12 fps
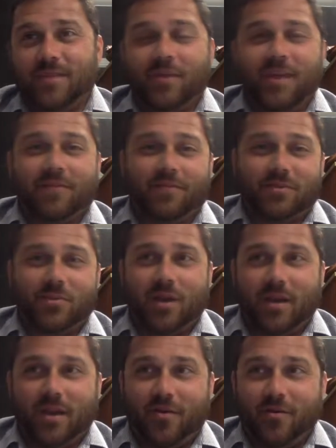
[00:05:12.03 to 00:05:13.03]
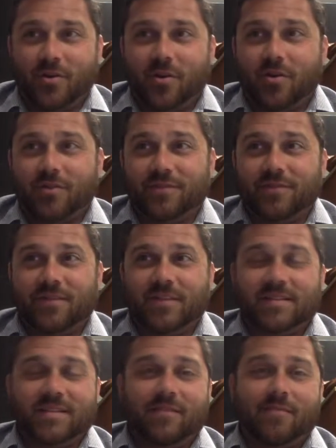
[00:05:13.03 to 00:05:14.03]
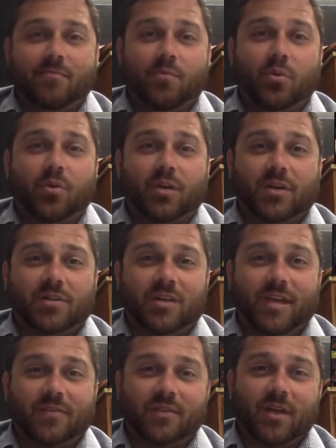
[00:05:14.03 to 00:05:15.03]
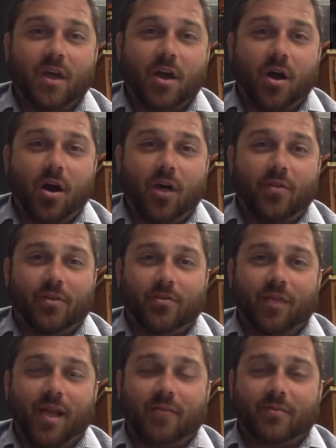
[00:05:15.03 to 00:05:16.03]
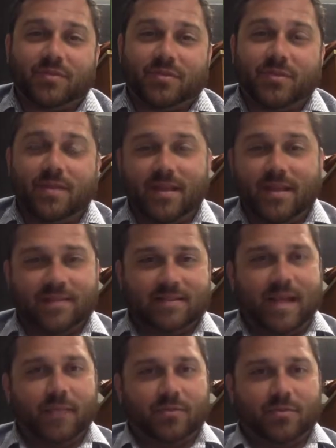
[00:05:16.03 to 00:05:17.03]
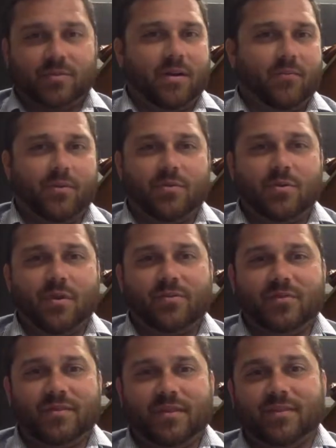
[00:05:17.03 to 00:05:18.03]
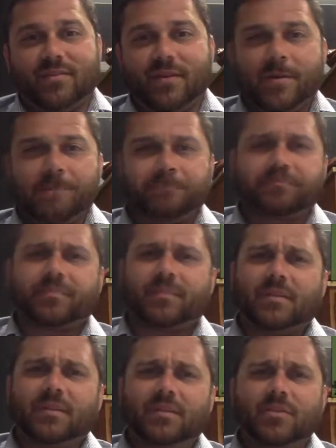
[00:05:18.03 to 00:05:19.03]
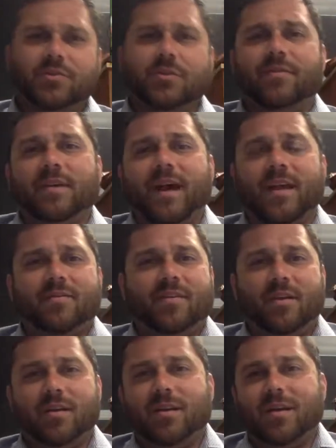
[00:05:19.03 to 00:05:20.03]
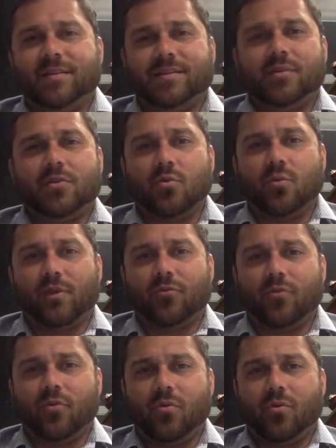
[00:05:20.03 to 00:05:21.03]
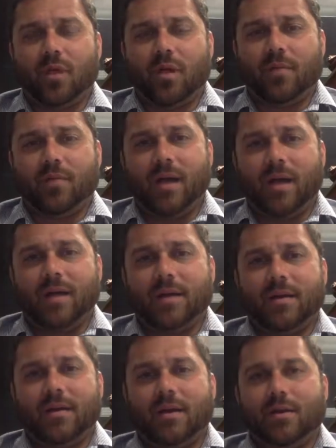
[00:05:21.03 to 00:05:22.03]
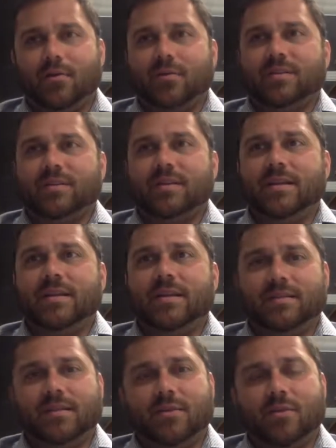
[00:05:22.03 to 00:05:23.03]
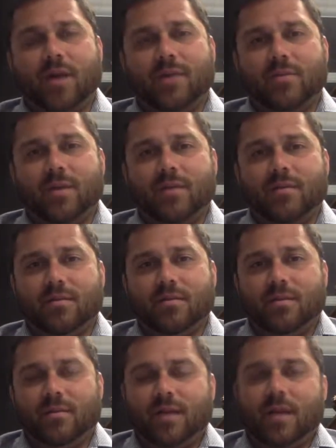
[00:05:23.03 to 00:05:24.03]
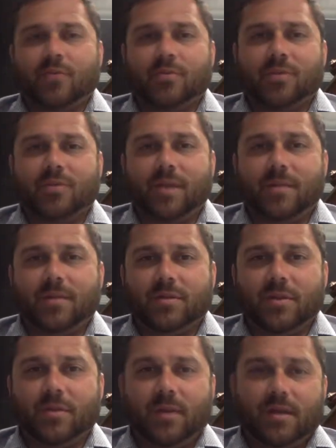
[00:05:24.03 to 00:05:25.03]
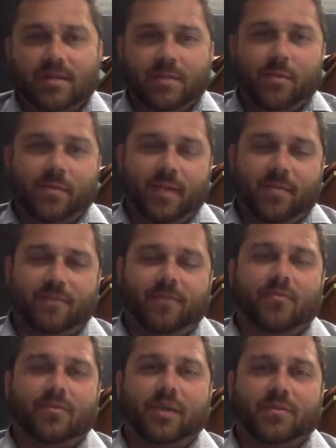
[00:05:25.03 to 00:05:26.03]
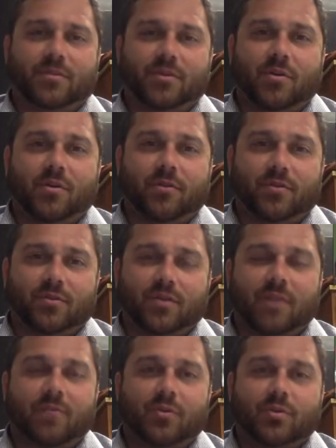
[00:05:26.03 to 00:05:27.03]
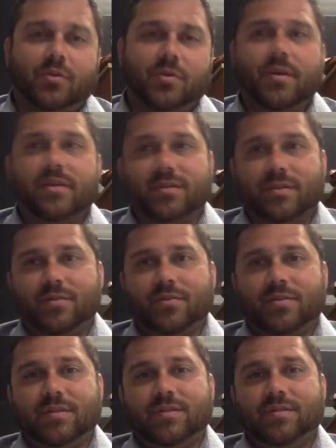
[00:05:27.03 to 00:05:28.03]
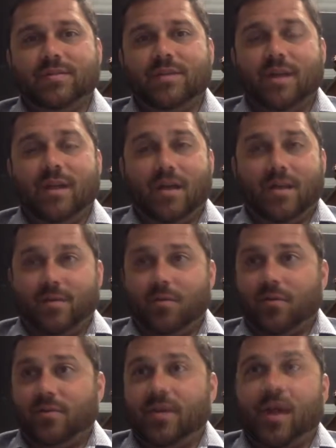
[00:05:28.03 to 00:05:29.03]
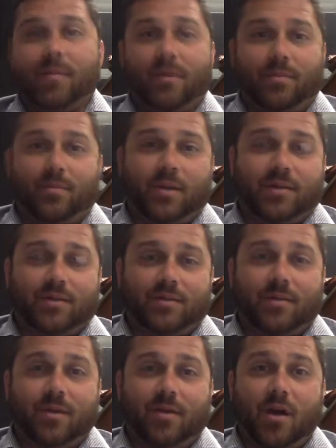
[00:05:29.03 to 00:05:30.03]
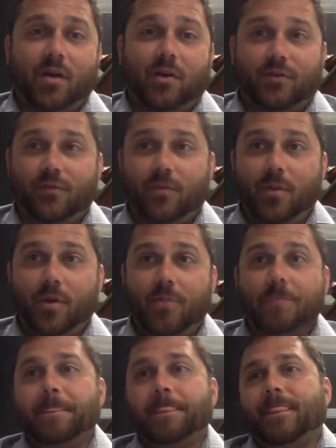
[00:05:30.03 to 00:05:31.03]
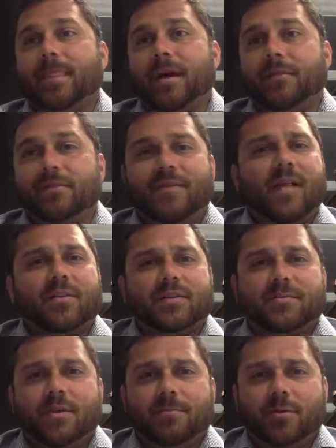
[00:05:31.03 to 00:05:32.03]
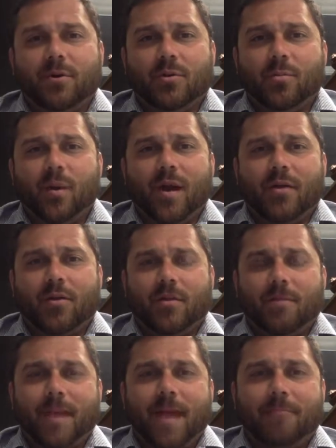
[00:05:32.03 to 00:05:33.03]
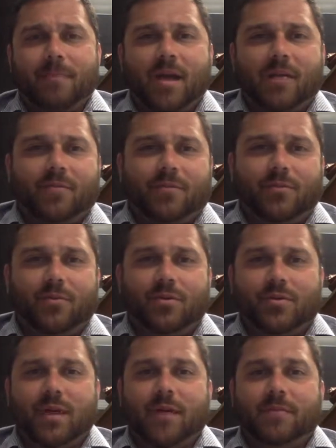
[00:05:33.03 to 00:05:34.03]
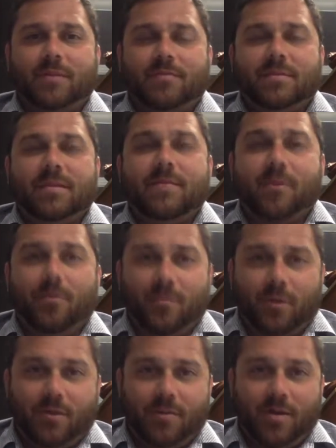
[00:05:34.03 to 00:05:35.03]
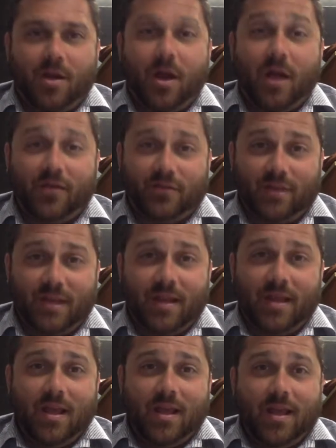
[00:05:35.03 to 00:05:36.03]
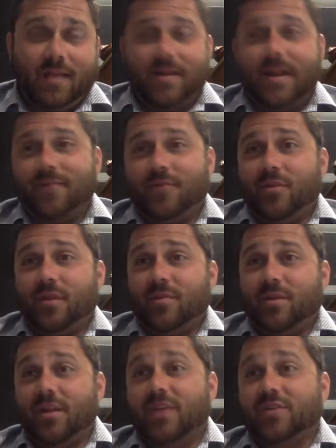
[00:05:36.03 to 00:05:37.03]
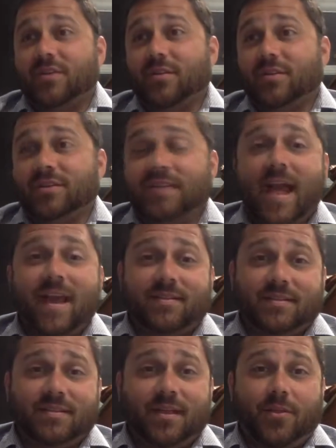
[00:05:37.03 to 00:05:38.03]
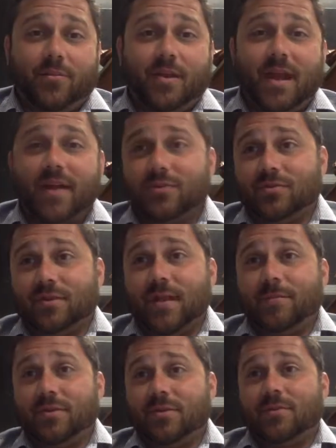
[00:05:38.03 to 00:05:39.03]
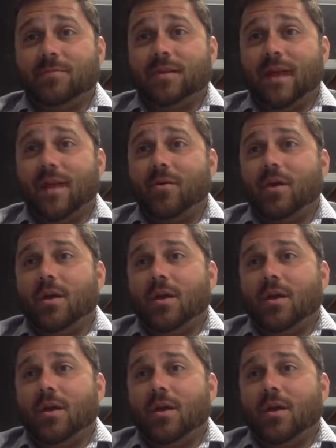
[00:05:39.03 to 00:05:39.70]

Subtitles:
He ran for 2,900 yards and 57 more touchdowns on the ground, something that he established himself with in 2006. Serving kind of in a single wing role behind Chris Leak. As Leak graduated and the Gators won the championship, Tebow became the full-time starter for sophomore, junior, and senior seasons. They were a dominant presence around college football. If Alex Smith put Urban Meyer on the map and got him the Florida job, Tim Tebow put him into Ohio State. Is kind of turning him into legendary status. He's got 3 national championships now.